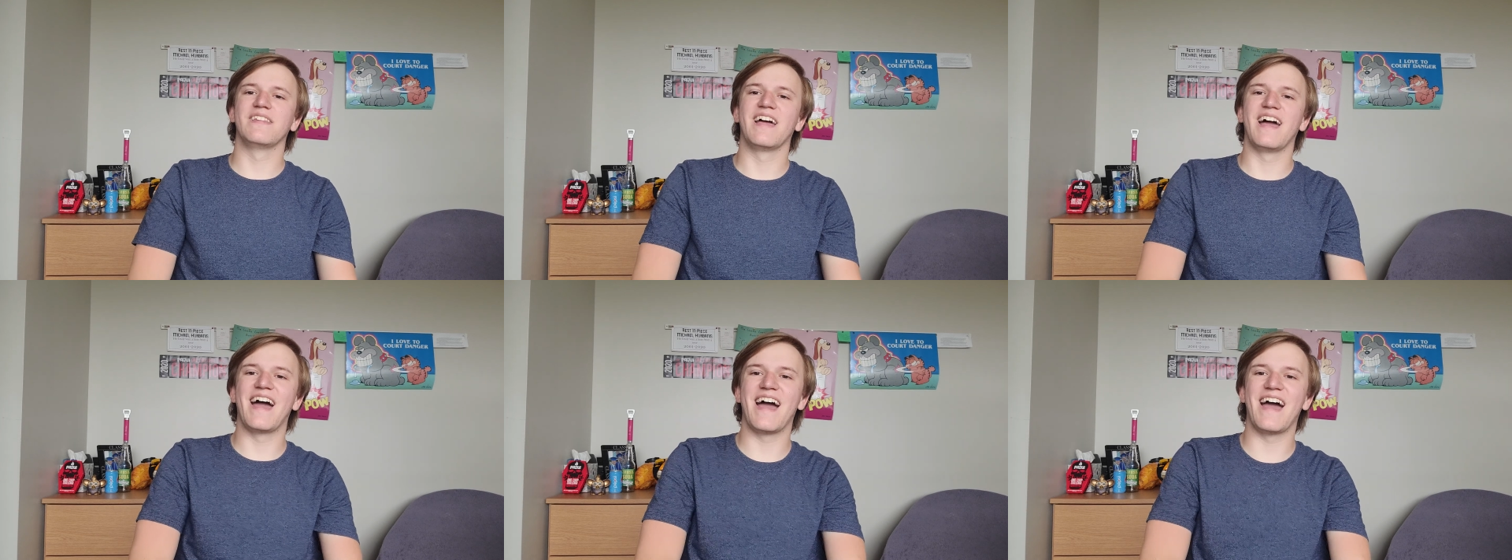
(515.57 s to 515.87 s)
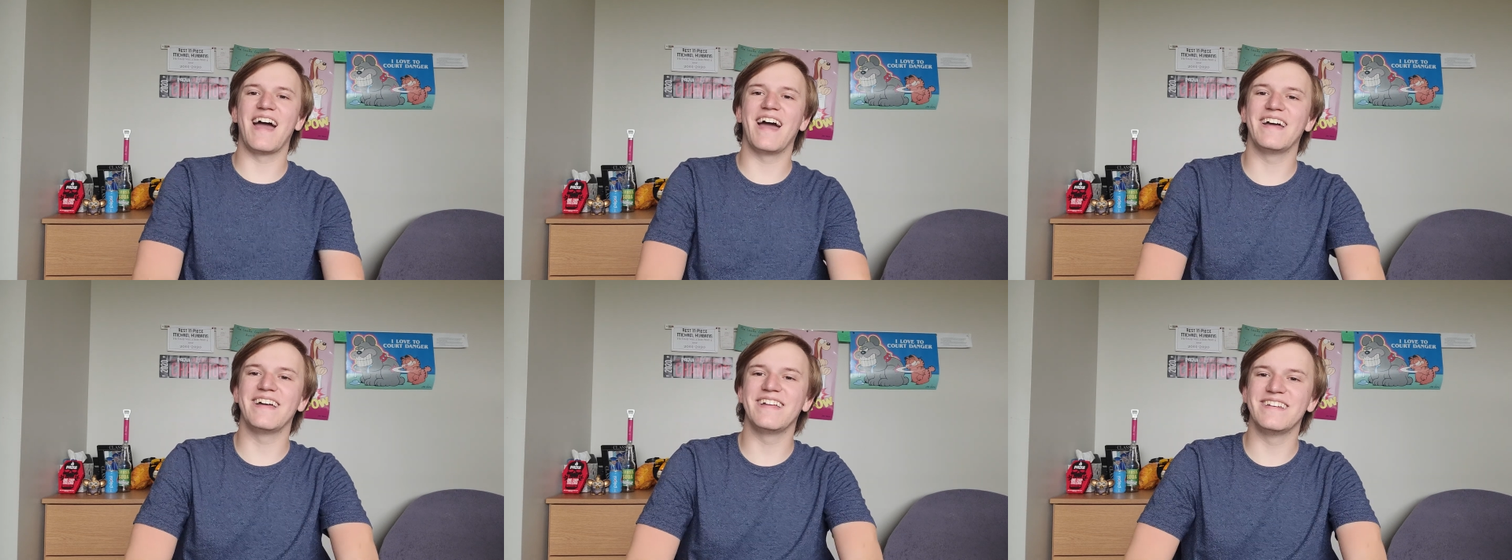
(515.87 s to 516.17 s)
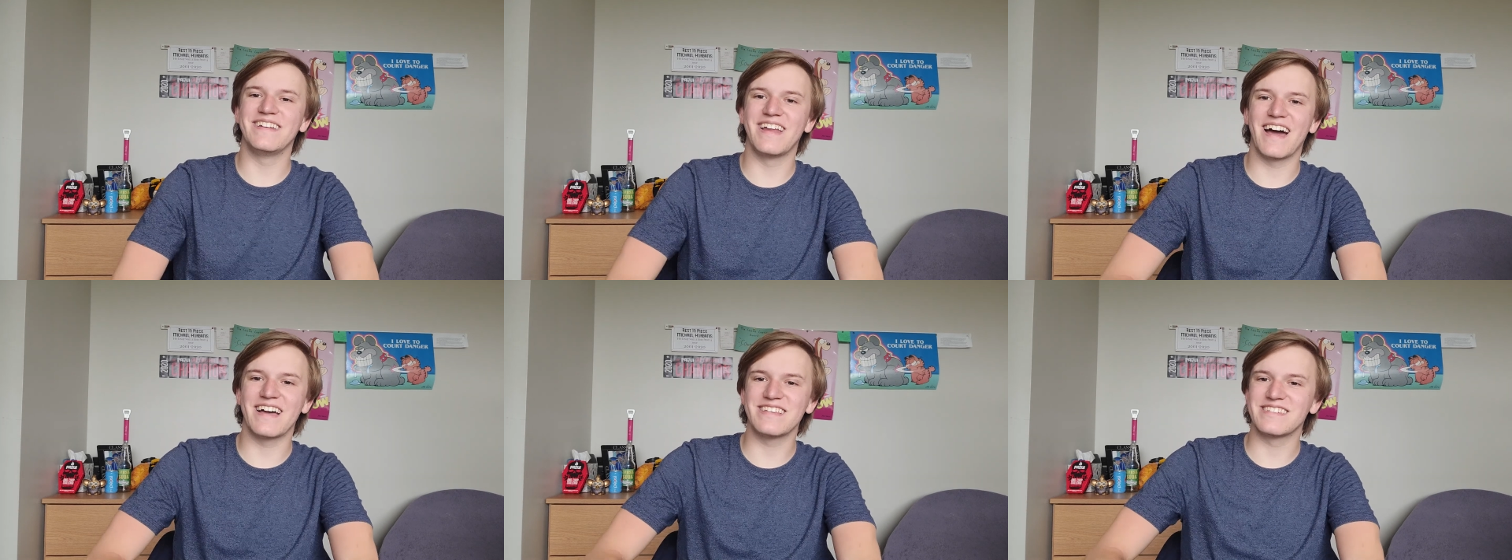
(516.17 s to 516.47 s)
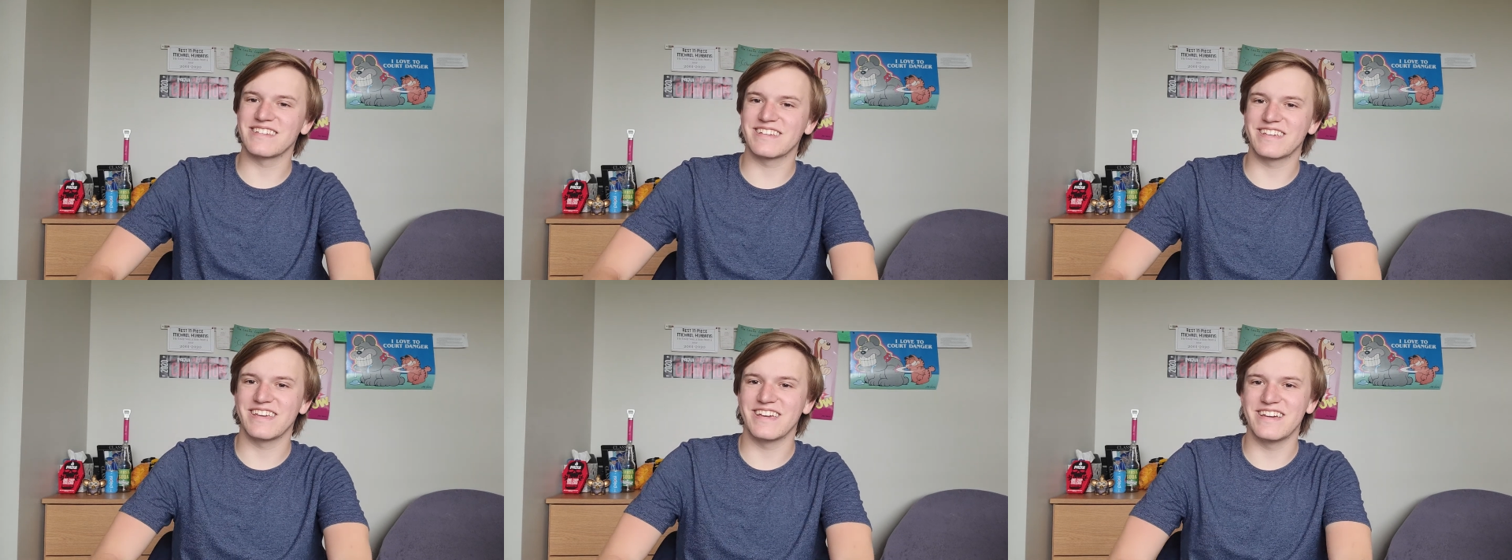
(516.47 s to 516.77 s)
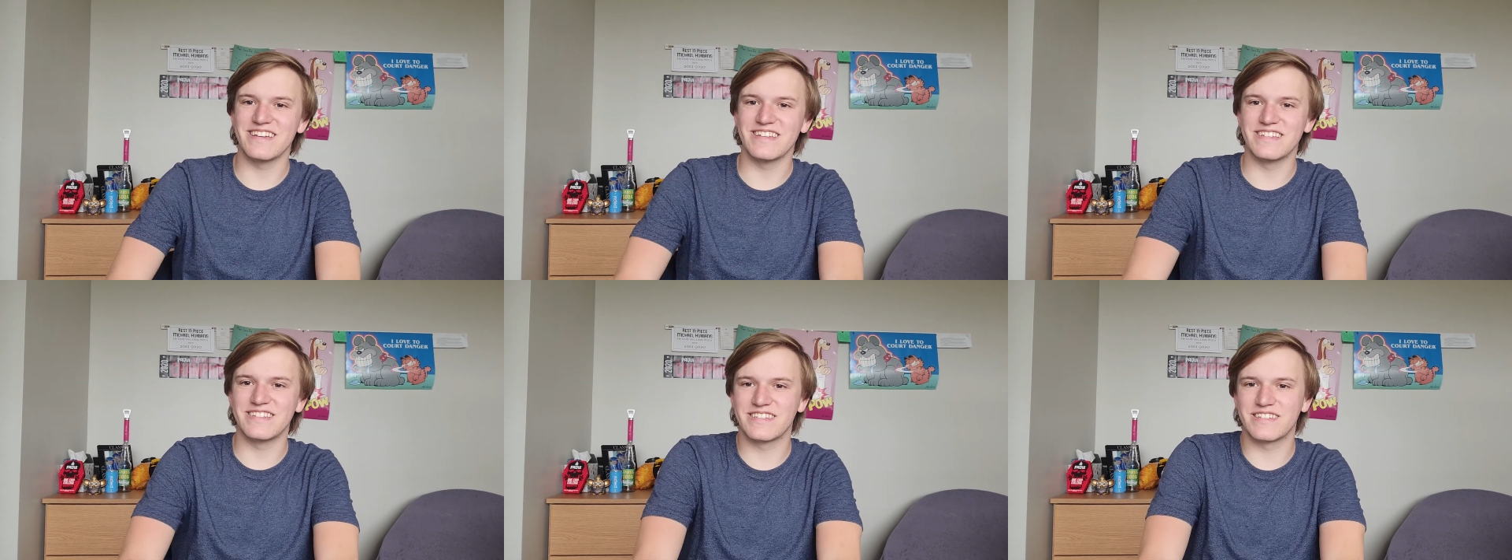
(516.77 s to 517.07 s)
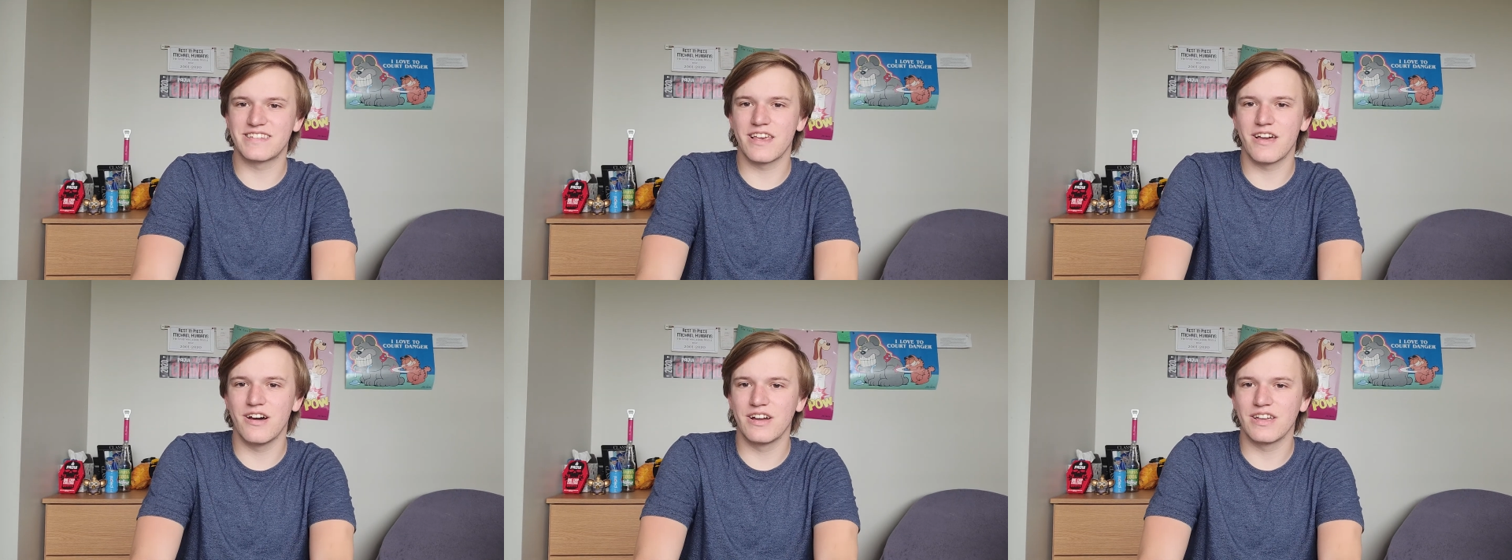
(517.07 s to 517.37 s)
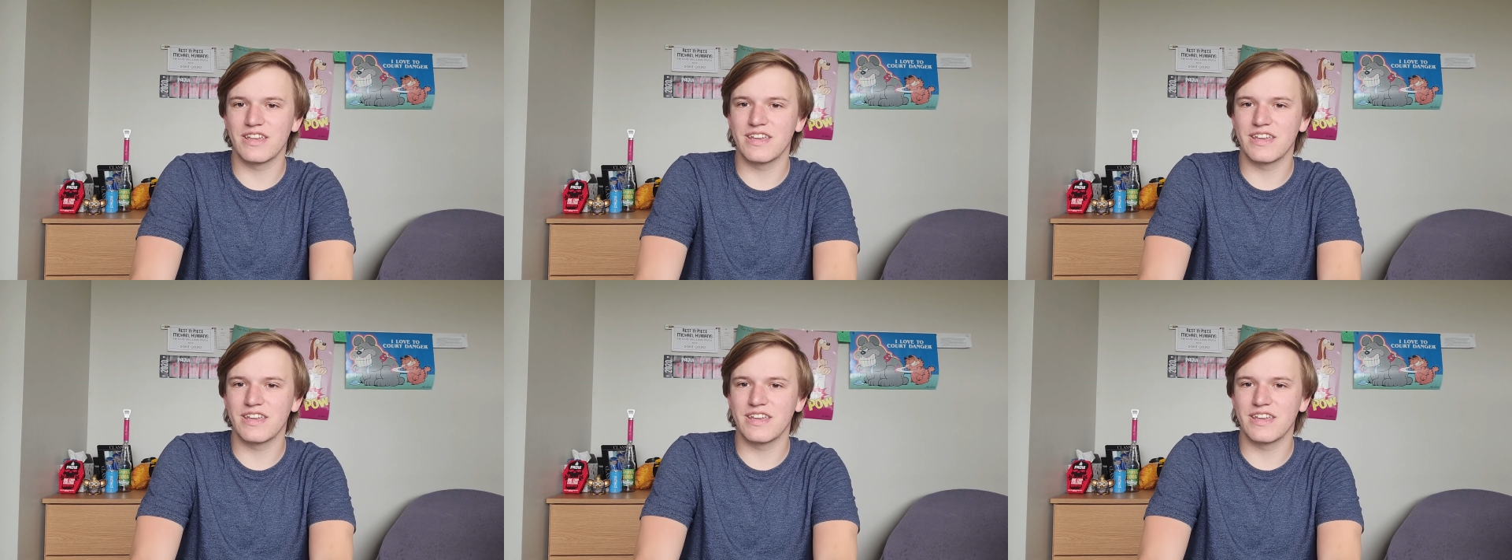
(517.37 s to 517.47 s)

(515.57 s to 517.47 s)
And as a kid, so,